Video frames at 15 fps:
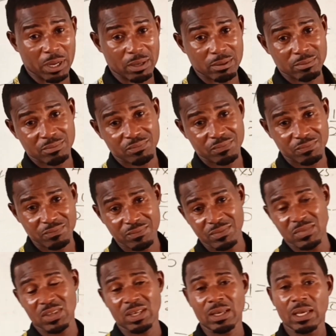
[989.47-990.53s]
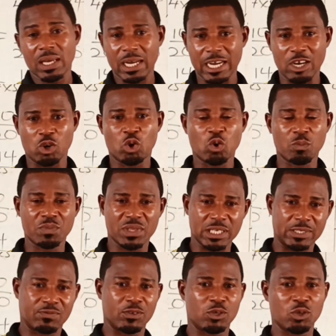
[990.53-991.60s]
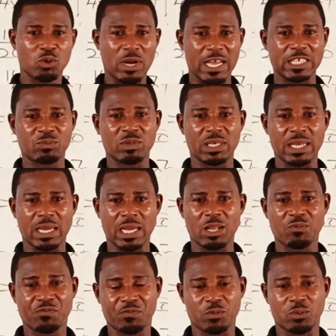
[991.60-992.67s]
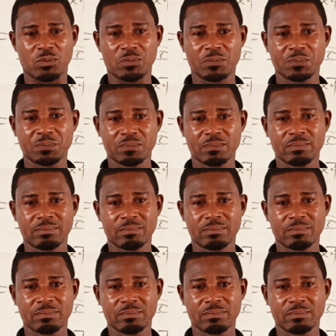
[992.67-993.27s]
Well, I hope this video has been helpful.